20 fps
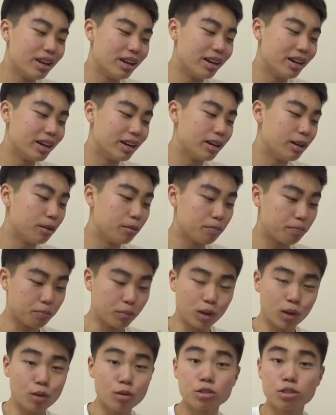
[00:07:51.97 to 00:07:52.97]

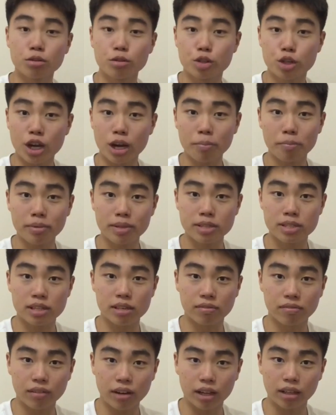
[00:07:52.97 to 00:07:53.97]
But also Champions
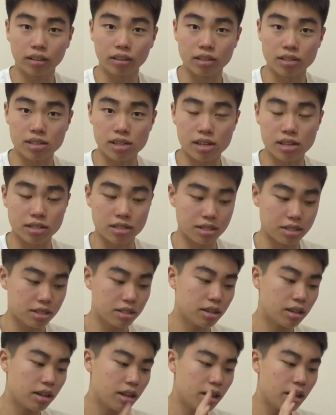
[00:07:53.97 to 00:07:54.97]
League finalists last
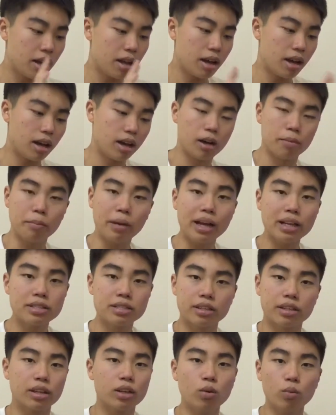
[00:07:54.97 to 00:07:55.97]
season. Man
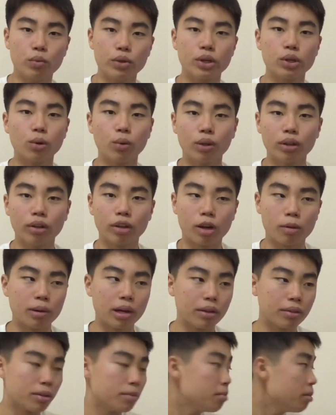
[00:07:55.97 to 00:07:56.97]
City, we know a lot
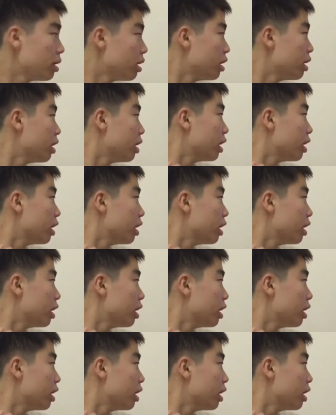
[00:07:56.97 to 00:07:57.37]
about them.